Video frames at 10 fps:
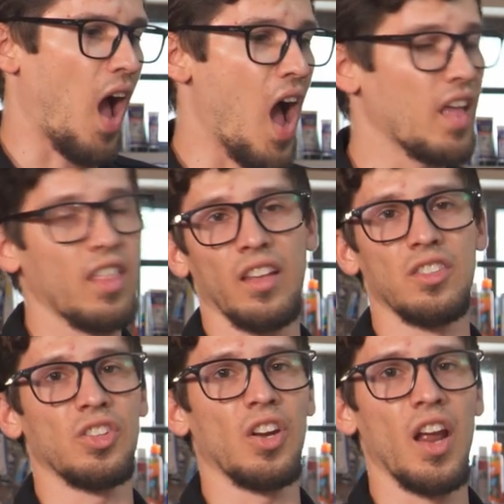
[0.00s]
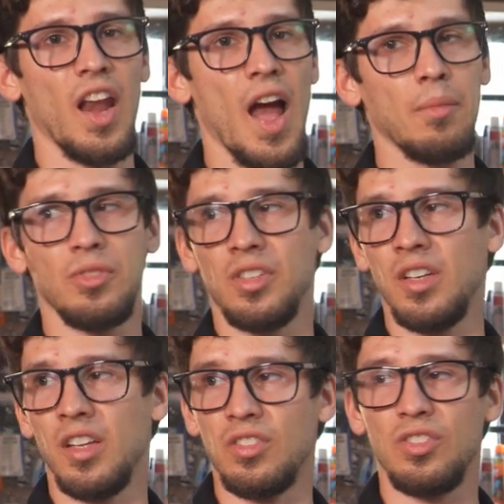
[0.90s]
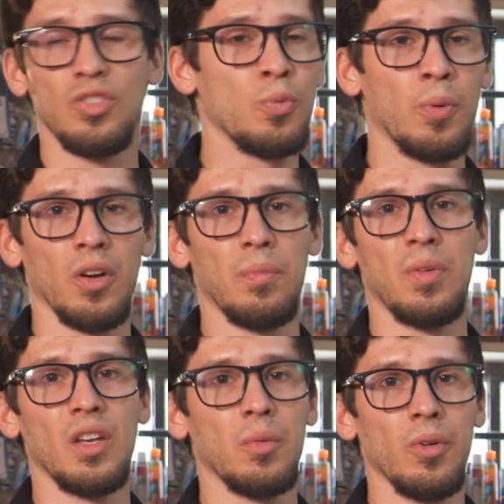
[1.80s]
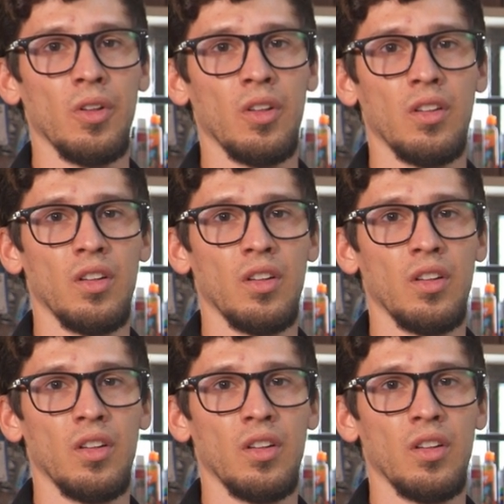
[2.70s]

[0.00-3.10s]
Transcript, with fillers: I think it's a great option. It's super repeatable.